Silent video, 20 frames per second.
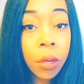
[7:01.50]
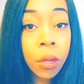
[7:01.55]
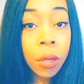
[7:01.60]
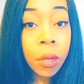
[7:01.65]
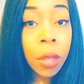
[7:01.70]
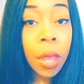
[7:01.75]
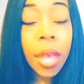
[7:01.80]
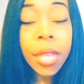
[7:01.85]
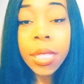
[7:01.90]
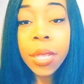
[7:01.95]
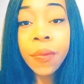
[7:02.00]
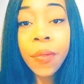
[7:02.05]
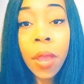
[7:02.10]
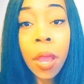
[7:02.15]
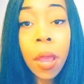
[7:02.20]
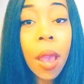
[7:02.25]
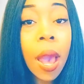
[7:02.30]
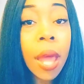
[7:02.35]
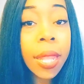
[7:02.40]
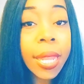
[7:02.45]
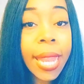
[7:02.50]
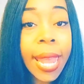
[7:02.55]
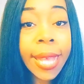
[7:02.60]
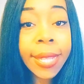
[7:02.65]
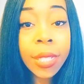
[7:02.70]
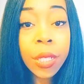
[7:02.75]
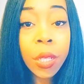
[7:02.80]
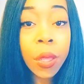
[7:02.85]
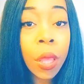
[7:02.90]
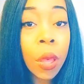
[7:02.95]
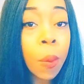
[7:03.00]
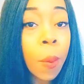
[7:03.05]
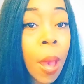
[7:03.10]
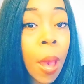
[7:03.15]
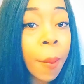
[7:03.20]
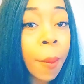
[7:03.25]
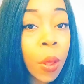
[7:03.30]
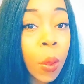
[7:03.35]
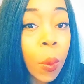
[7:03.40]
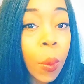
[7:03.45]
Because if they're calling asking your
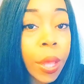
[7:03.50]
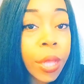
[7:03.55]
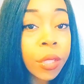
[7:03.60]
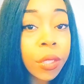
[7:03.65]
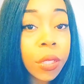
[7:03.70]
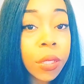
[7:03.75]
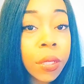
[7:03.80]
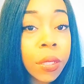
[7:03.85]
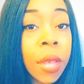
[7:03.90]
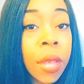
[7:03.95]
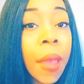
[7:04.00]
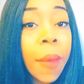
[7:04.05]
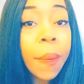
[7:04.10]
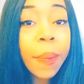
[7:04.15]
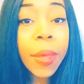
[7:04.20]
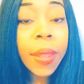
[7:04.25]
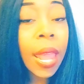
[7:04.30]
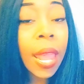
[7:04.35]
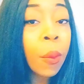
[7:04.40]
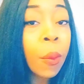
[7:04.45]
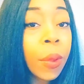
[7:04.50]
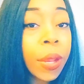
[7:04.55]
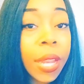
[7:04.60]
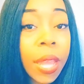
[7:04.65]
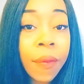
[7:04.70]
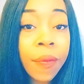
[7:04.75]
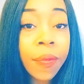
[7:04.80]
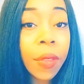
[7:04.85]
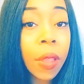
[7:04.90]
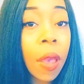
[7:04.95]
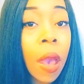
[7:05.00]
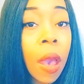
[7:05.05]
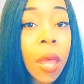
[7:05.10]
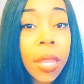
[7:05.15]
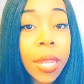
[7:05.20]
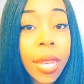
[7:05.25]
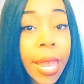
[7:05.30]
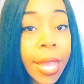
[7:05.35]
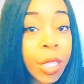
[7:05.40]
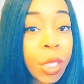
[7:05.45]
mama questions, then they wouldn't have to call
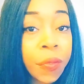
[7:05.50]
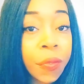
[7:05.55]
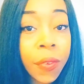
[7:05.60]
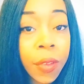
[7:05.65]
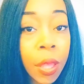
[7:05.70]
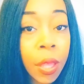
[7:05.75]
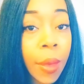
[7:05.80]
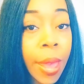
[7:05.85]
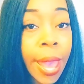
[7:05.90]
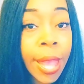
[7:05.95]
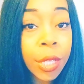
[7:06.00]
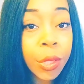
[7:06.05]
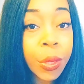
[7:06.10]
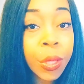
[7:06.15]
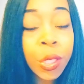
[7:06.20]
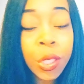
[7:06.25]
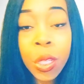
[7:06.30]
and ask you for your address.